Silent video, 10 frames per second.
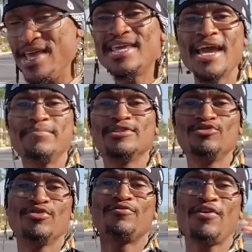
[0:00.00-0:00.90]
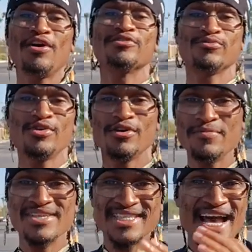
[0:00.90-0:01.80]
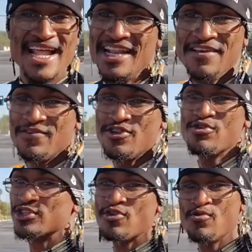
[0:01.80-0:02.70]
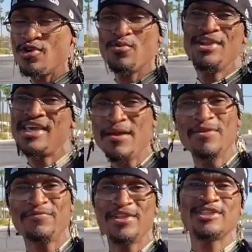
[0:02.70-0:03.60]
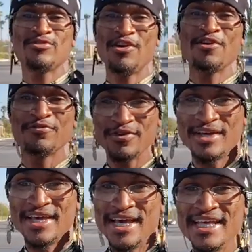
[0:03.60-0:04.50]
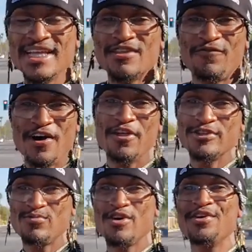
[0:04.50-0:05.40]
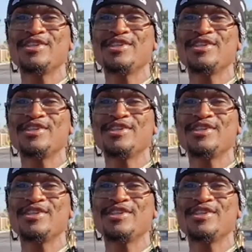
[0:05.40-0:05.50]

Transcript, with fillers: He came to do the Father's will. The Messiah didn't even do his own will when he came in the flesh on the earth. He did the Father's will.